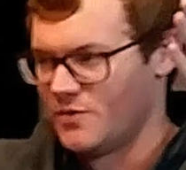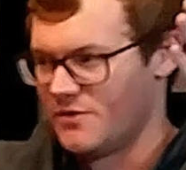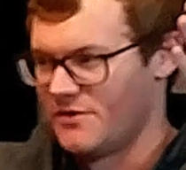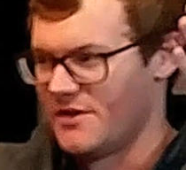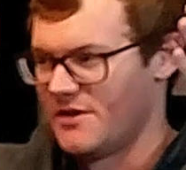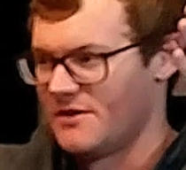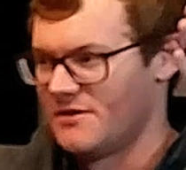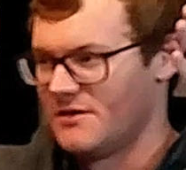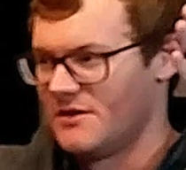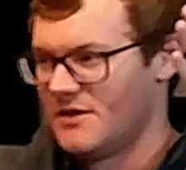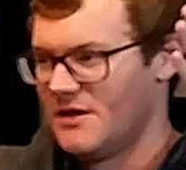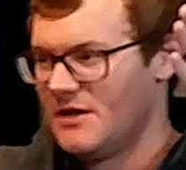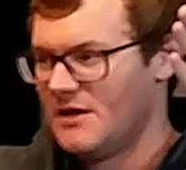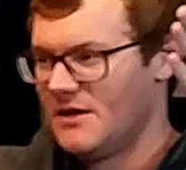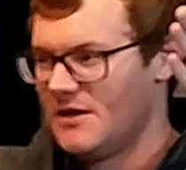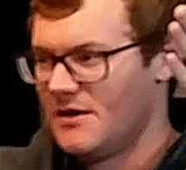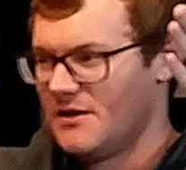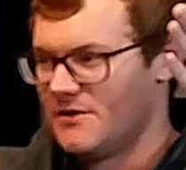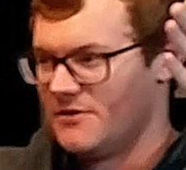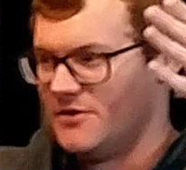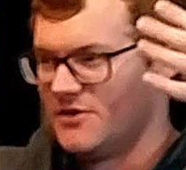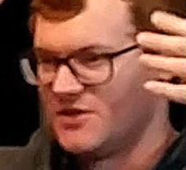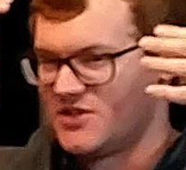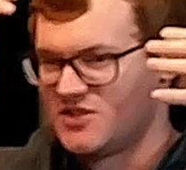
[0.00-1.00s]
with it,
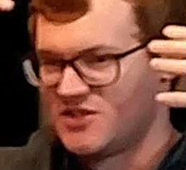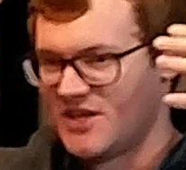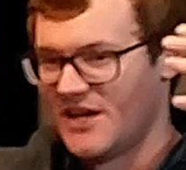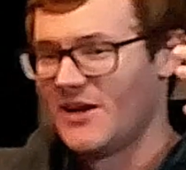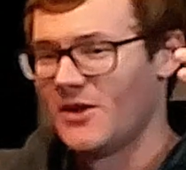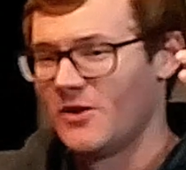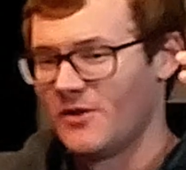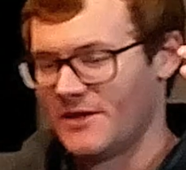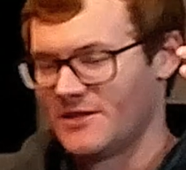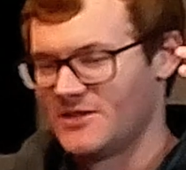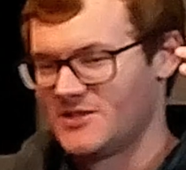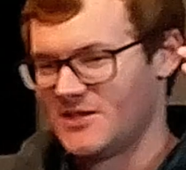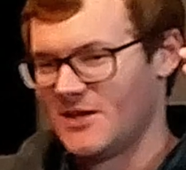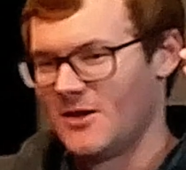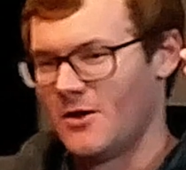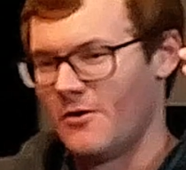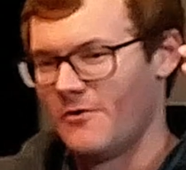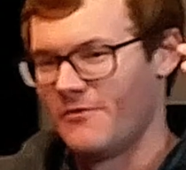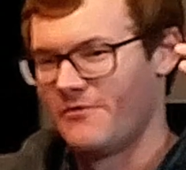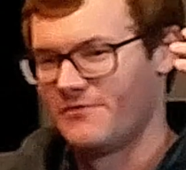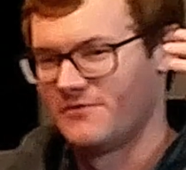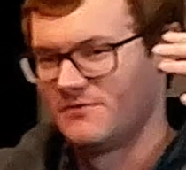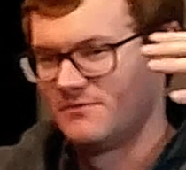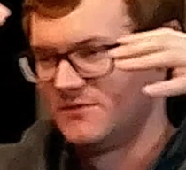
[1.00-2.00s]
the cell
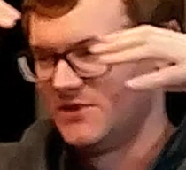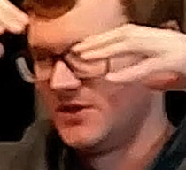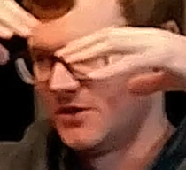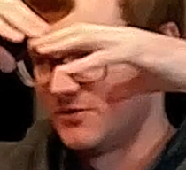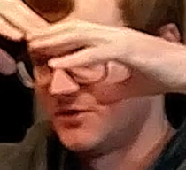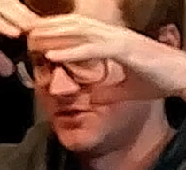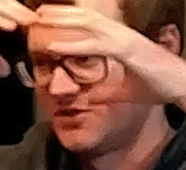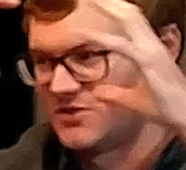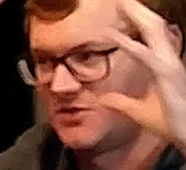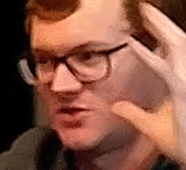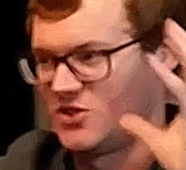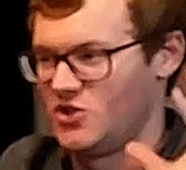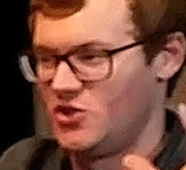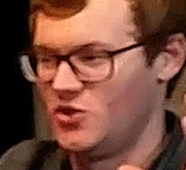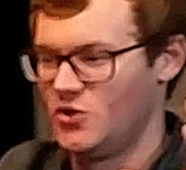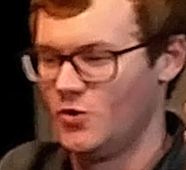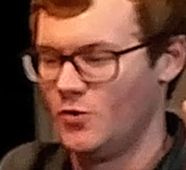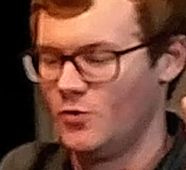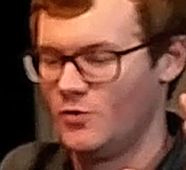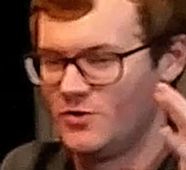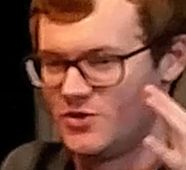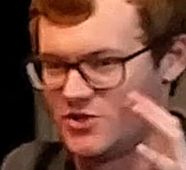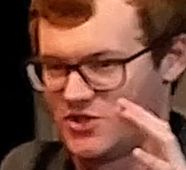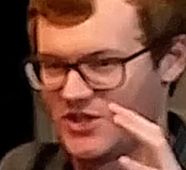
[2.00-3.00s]
itself, this
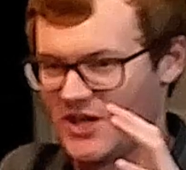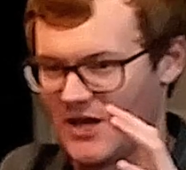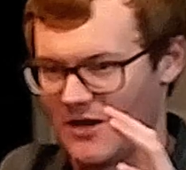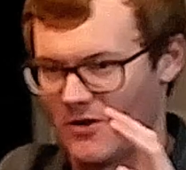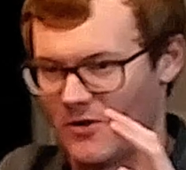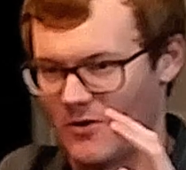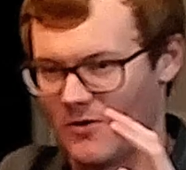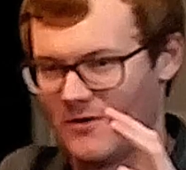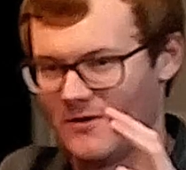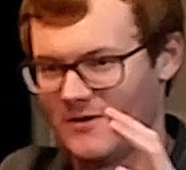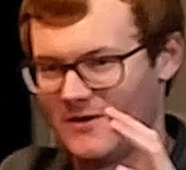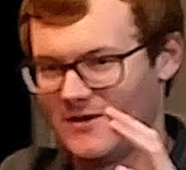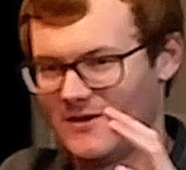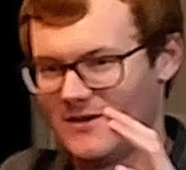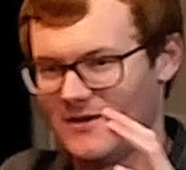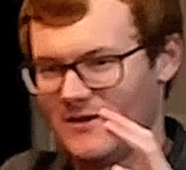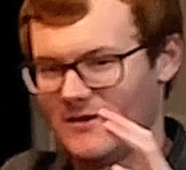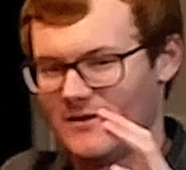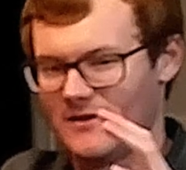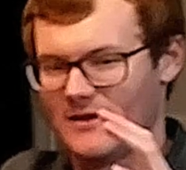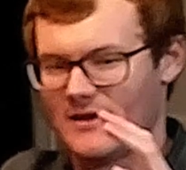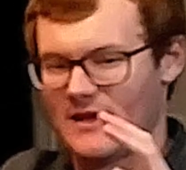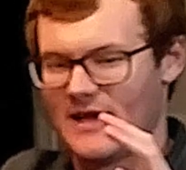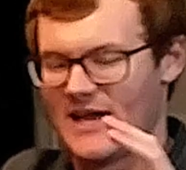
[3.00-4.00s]
huge cell
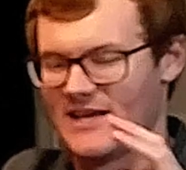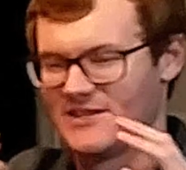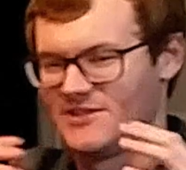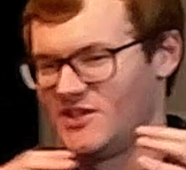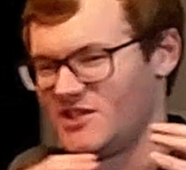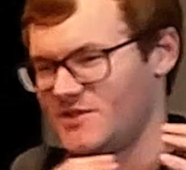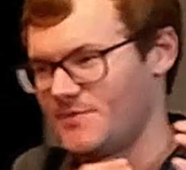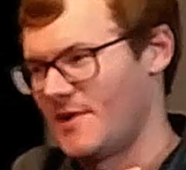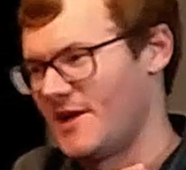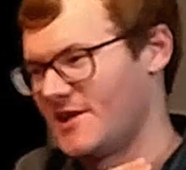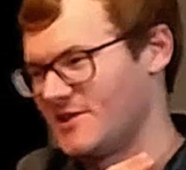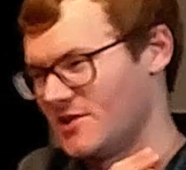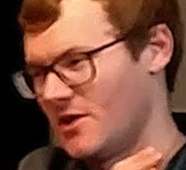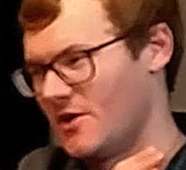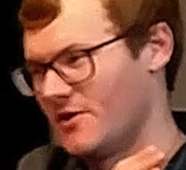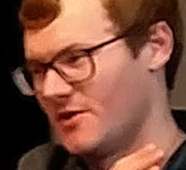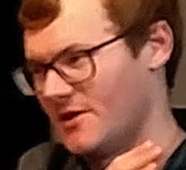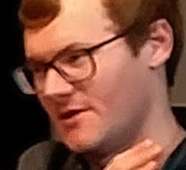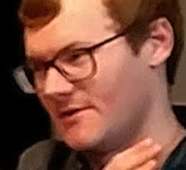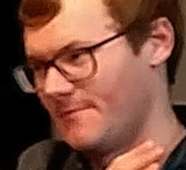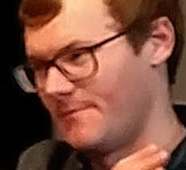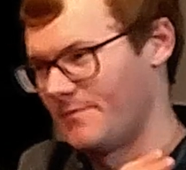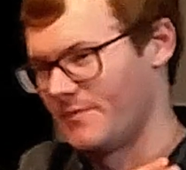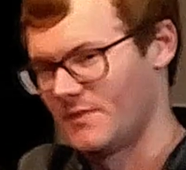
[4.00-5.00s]
has these spikes on
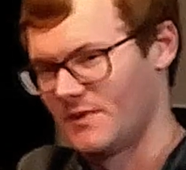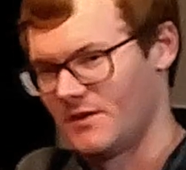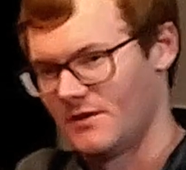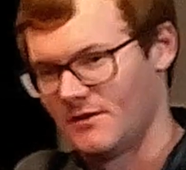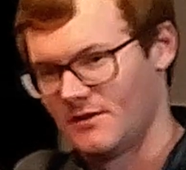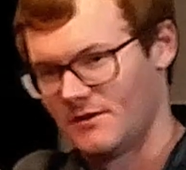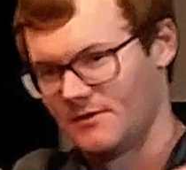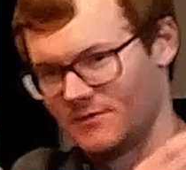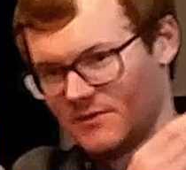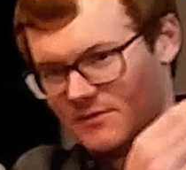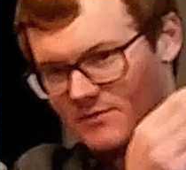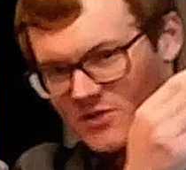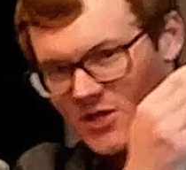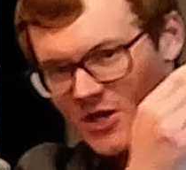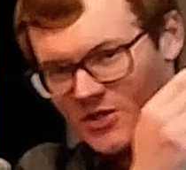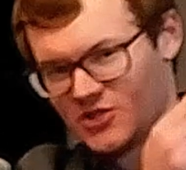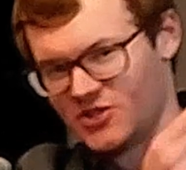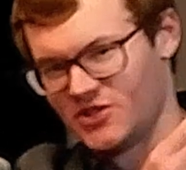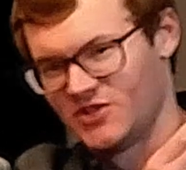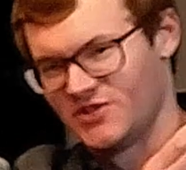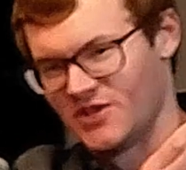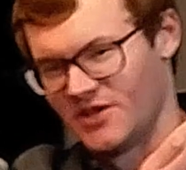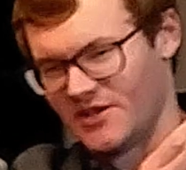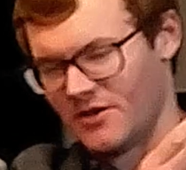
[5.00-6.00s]
it,
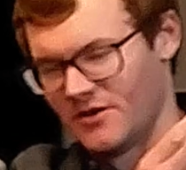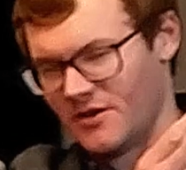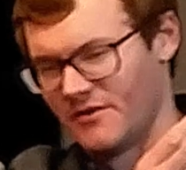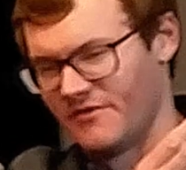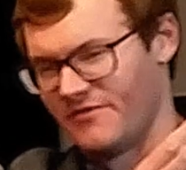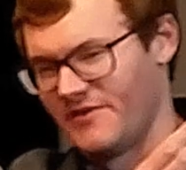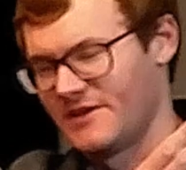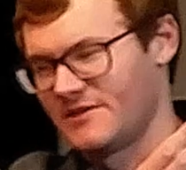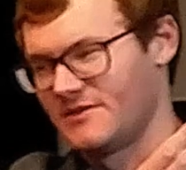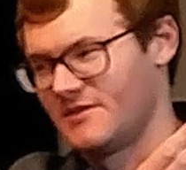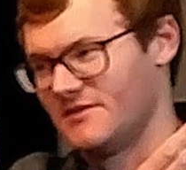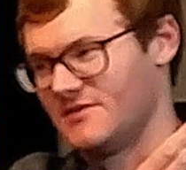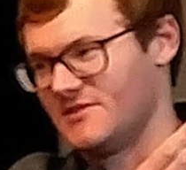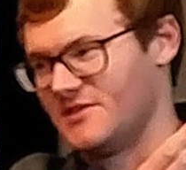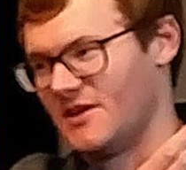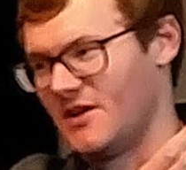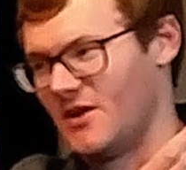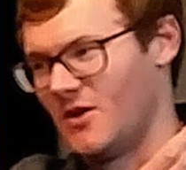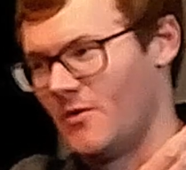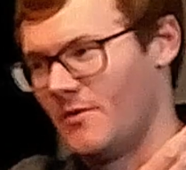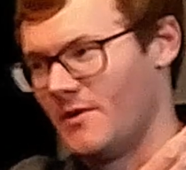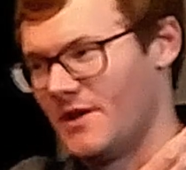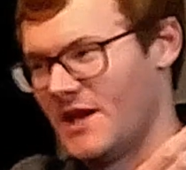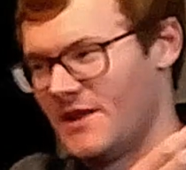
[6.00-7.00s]
touches an uninfected
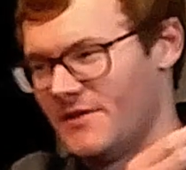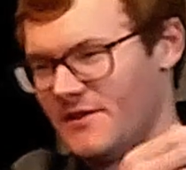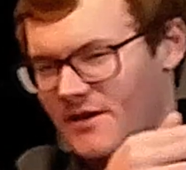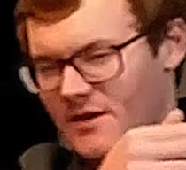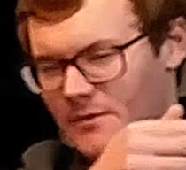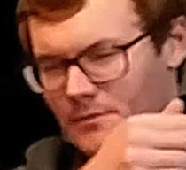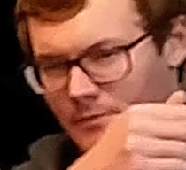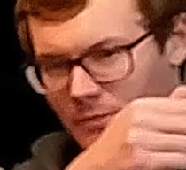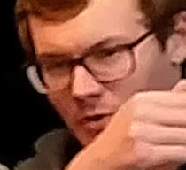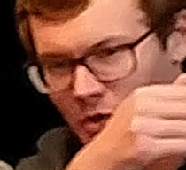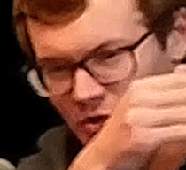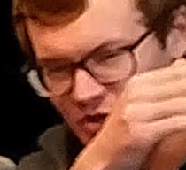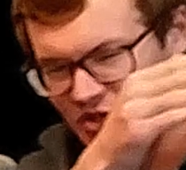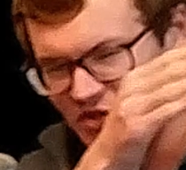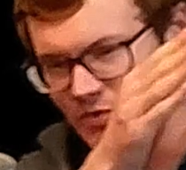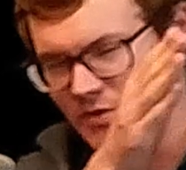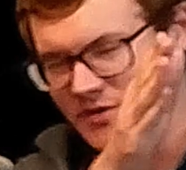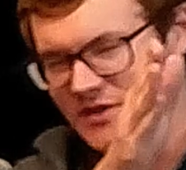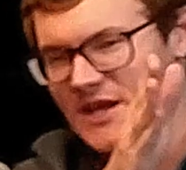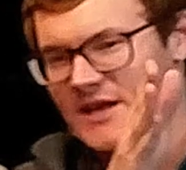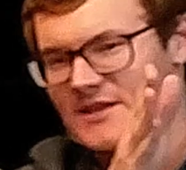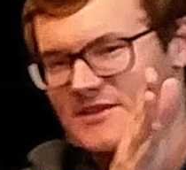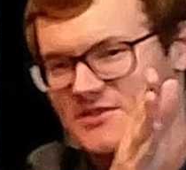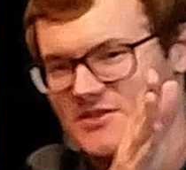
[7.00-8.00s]
cell, and then it merges with
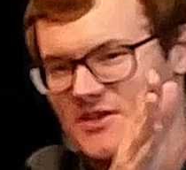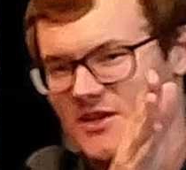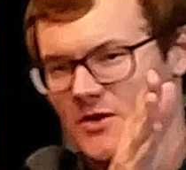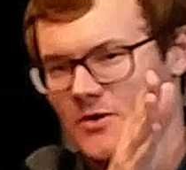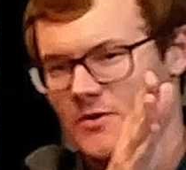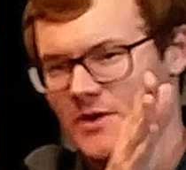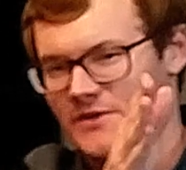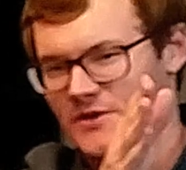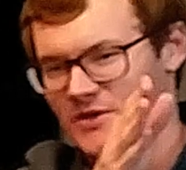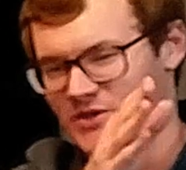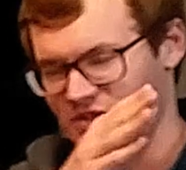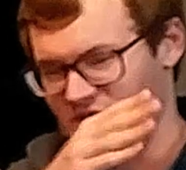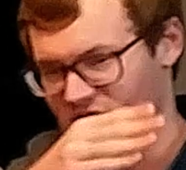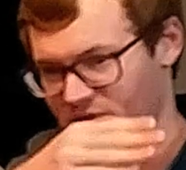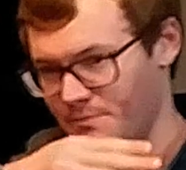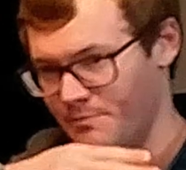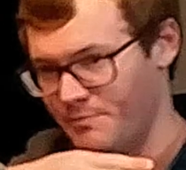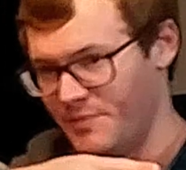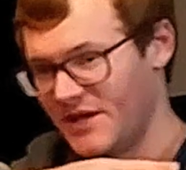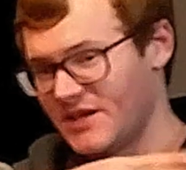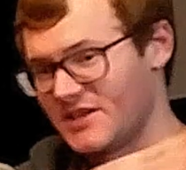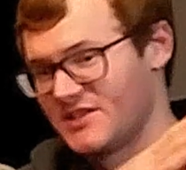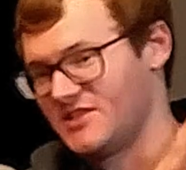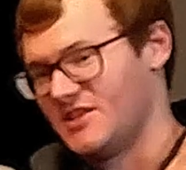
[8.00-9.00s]
that cell. And there's this
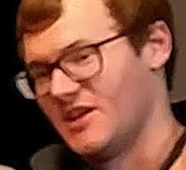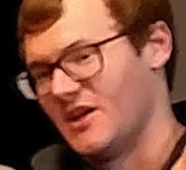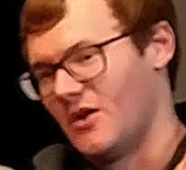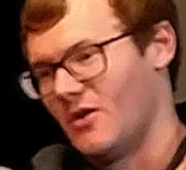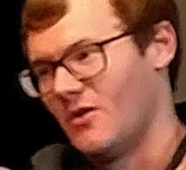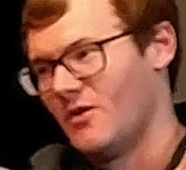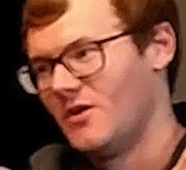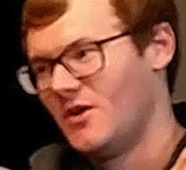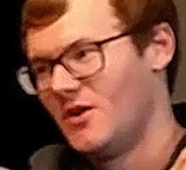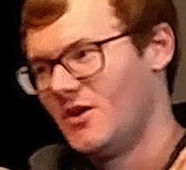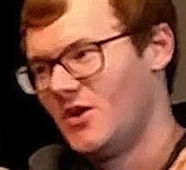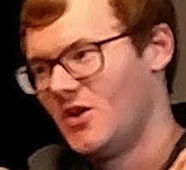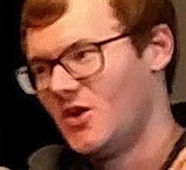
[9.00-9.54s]
big cell,